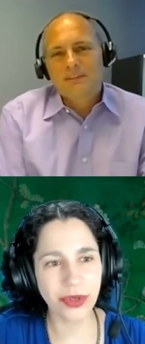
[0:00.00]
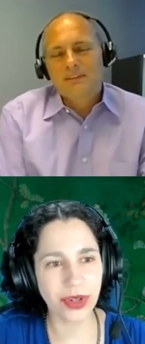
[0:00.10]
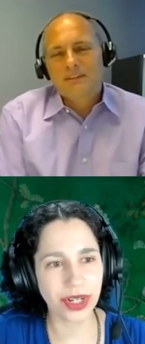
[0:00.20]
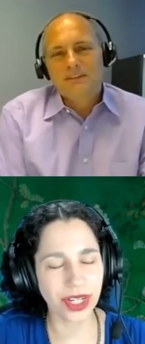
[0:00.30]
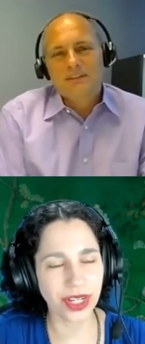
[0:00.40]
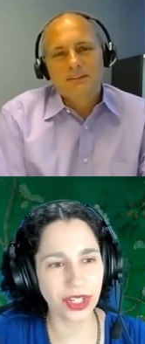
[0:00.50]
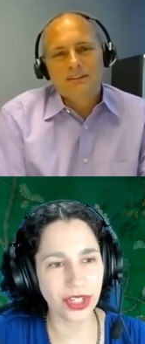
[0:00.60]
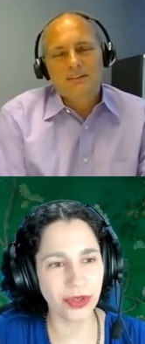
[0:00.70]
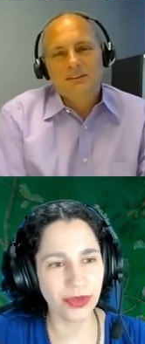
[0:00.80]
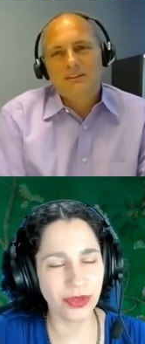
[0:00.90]
Speaker 1: Oregon,
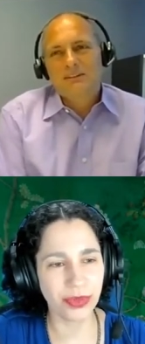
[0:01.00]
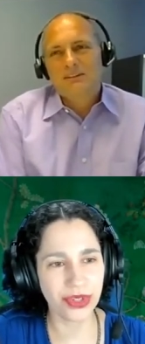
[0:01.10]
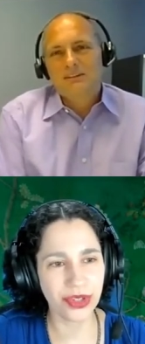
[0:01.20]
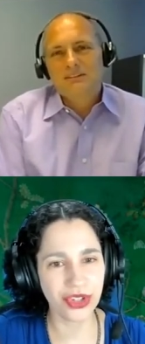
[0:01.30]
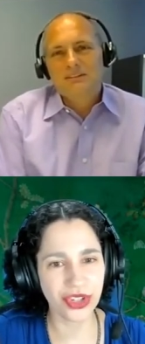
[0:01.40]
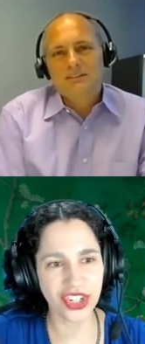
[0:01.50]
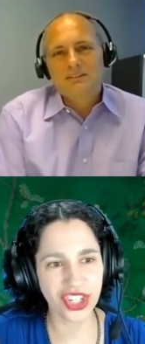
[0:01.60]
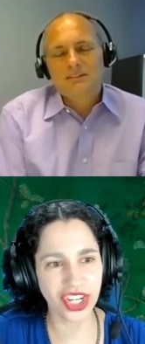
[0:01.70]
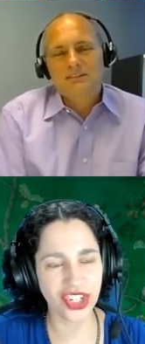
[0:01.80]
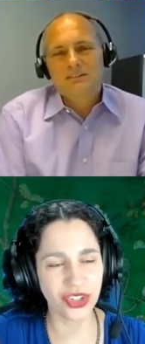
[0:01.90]
you, you pursued your
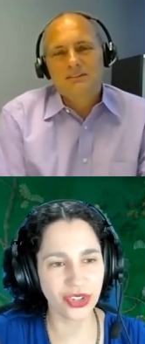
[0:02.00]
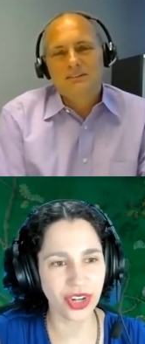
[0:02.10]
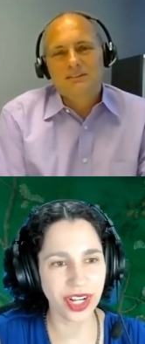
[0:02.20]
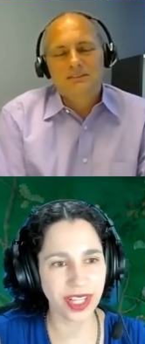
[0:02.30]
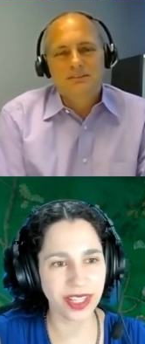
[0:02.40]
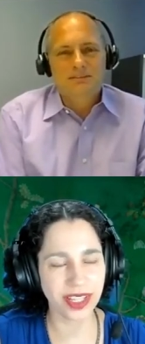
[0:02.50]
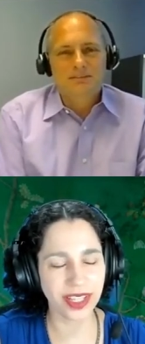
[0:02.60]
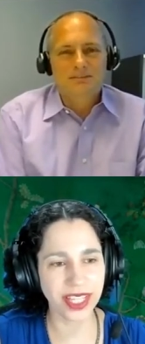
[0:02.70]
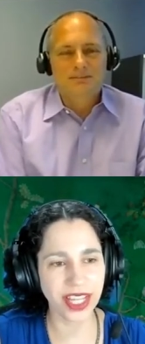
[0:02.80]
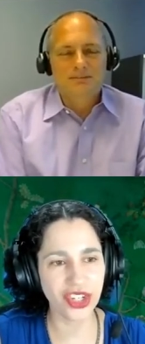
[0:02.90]
educational training
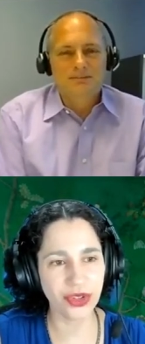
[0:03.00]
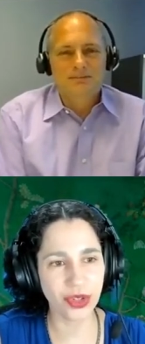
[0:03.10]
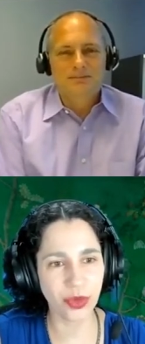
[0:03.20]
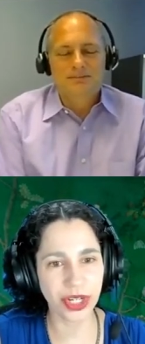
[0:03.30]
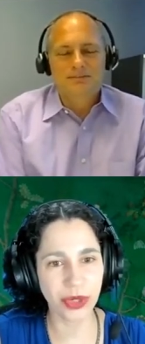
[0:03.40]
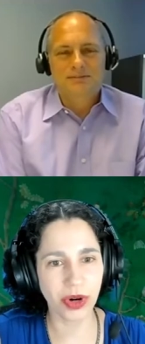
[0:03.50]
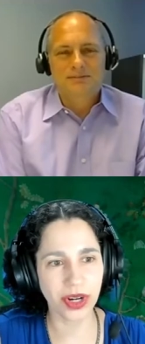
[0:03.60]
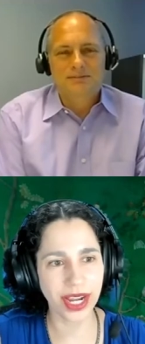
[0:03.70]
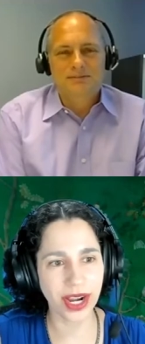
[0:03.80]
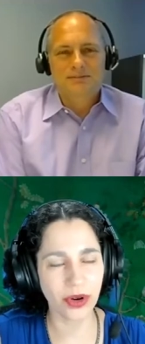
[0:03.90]
that led you to where you
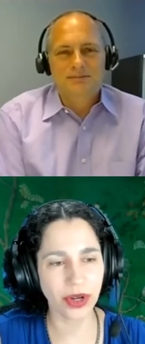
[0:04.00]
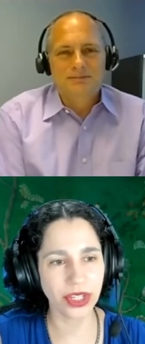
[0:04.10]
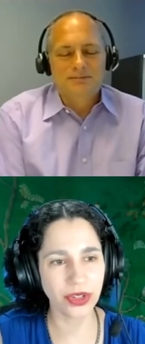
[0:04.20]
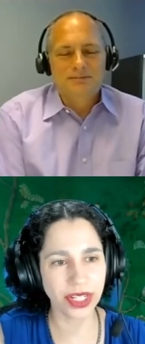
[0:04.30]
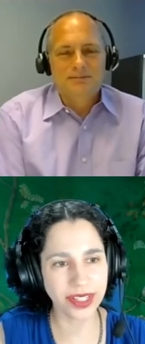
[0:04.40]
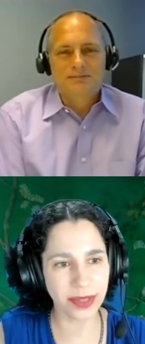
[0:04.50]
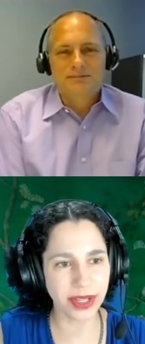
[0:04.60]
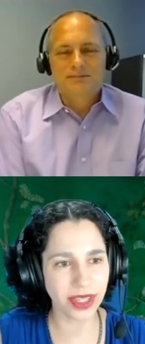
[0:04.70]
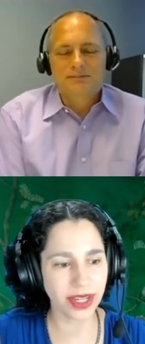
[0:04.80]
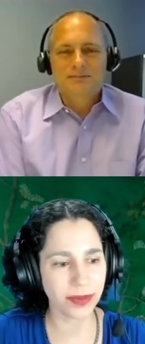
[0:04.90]
are now. Can you tell us
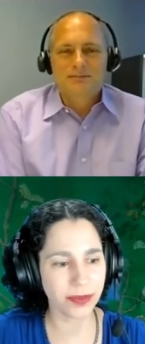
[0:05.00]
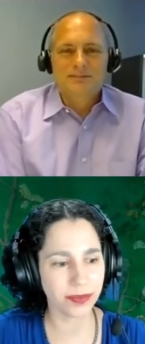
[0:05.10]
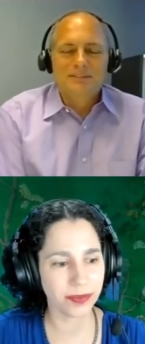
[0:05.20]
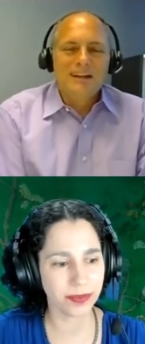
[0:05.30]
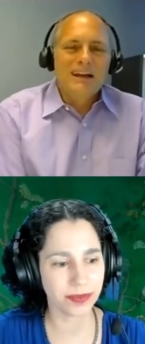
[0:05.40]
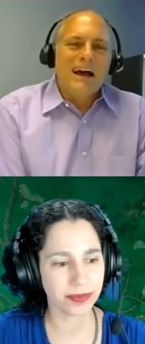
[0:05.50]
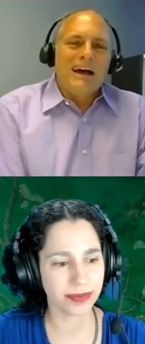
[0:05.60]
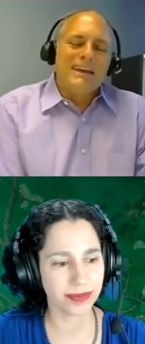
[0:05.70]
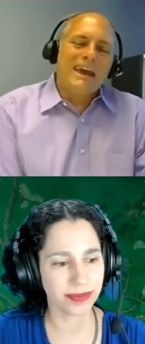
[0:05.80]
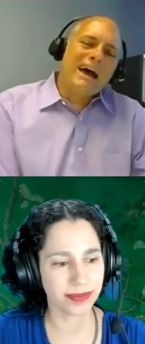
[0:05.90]
about that?
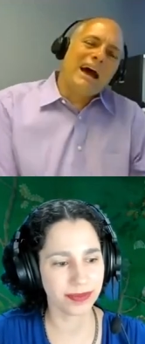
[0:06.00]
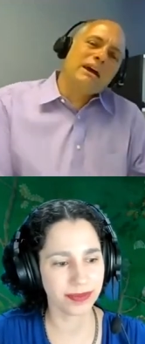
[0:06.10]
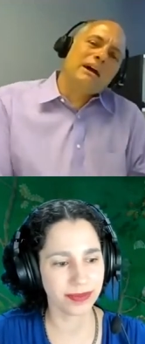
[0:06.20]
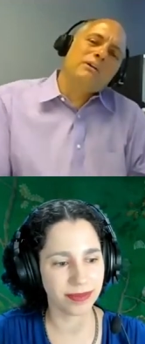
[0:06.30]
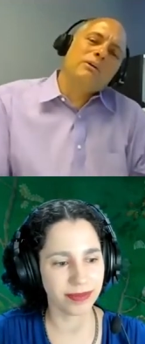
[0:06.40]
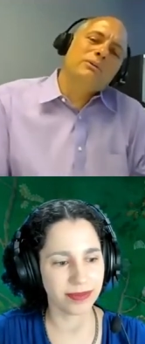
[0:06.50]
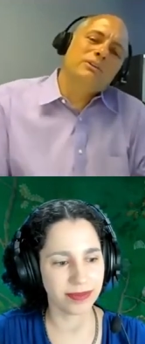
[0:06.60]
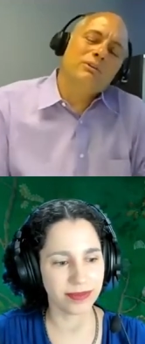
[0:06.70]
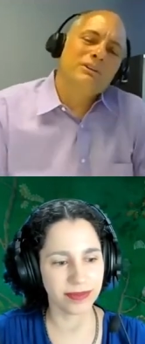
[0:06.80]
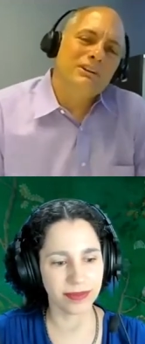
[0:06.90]
Speaker 2: Yeah, I, I
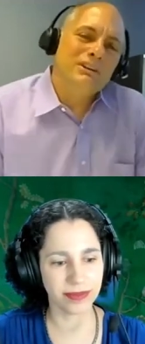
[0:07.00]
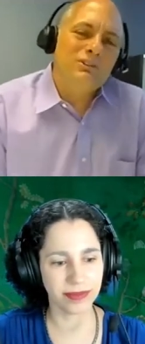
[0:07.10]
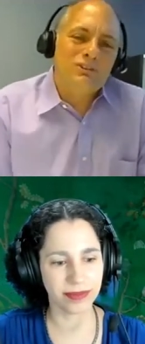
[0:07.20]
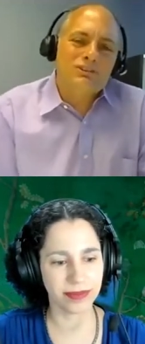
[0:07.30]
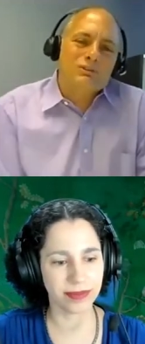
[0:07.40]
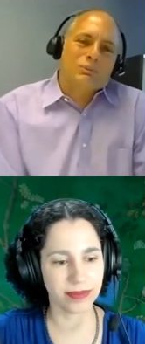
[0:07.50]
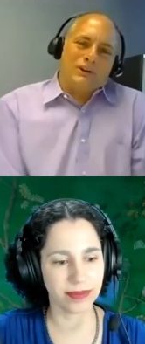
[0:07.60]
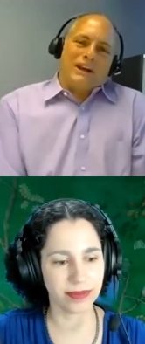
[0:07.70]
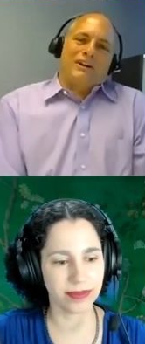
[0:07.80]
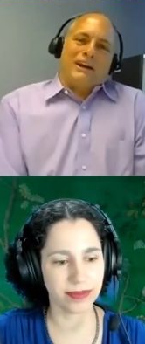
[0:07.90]
was always an
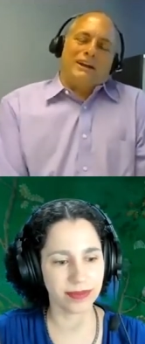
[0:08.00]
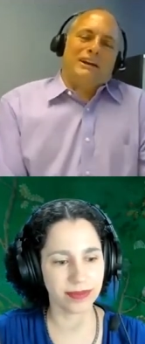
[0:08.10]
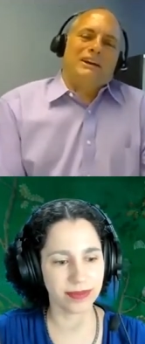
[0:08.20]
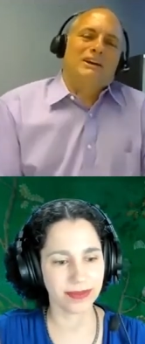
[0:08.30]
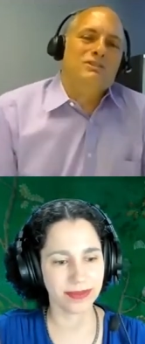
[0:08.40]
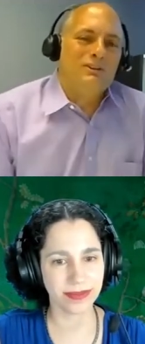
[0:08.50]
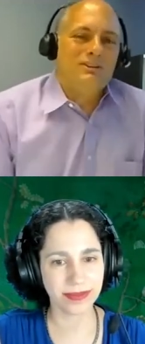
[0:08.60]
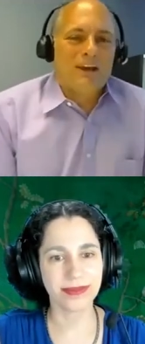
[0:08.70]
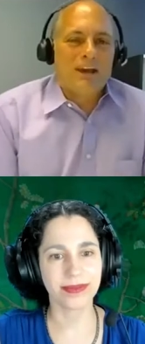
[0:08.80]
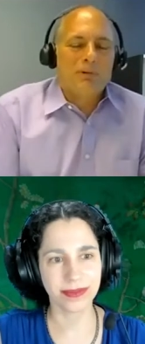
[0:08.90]
interdisciplinarian, I guess
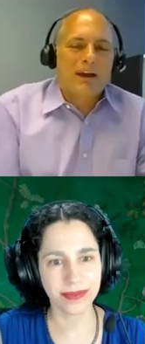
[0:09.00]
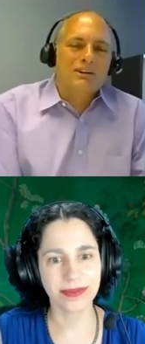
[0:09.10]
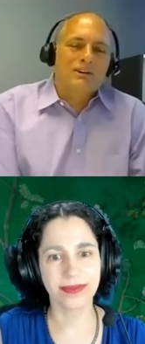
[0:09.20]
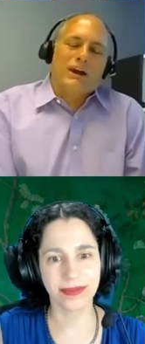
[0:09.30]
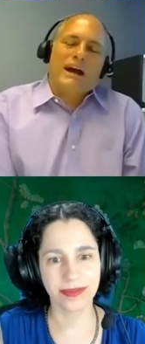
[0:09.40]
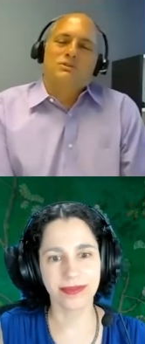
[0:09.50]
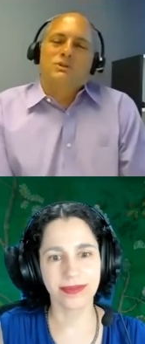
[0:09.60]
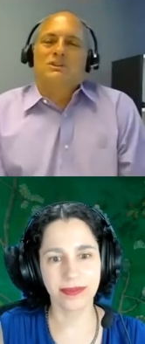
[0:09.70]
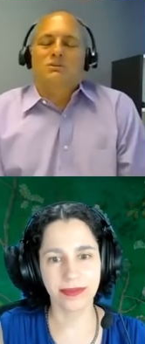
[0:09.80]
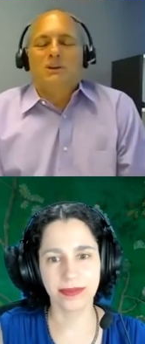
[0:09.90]
you'd say. My
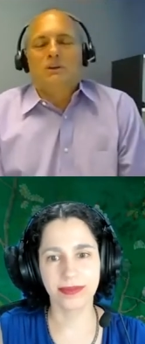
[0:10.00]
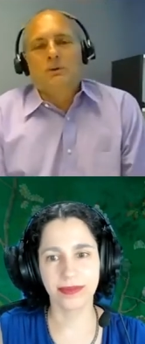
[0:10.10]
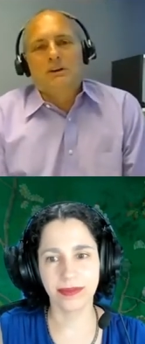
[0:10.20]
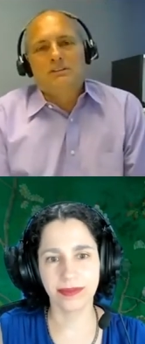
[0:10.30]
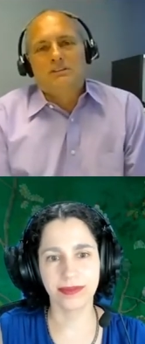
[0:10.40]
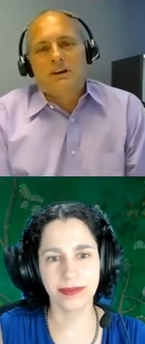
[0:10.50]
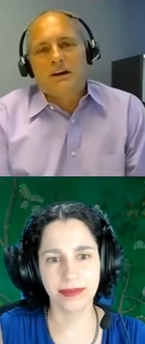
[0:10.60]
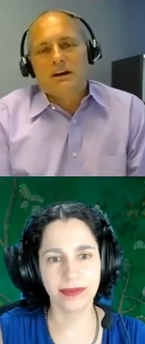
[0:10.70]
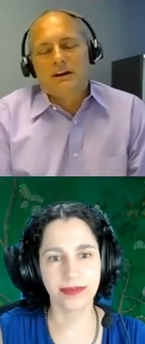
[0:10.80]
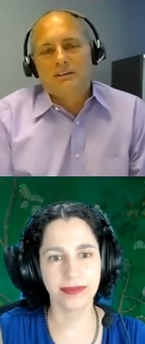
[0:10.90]
undergraduate degree was
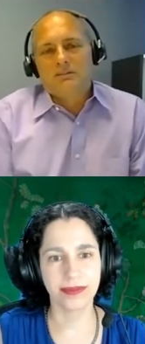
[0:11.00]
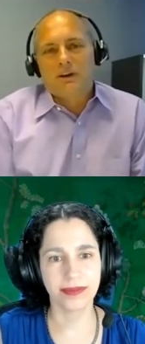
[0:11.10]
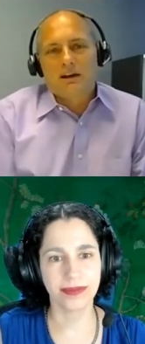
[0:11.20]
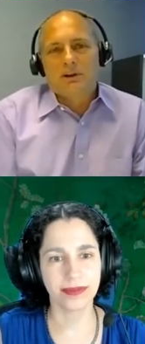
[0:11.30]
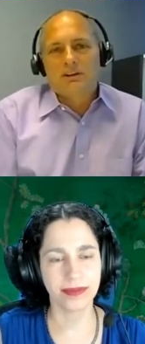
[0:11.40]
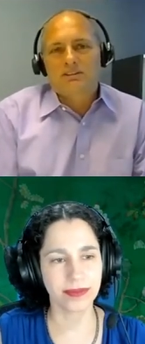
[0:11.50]
uh, environmental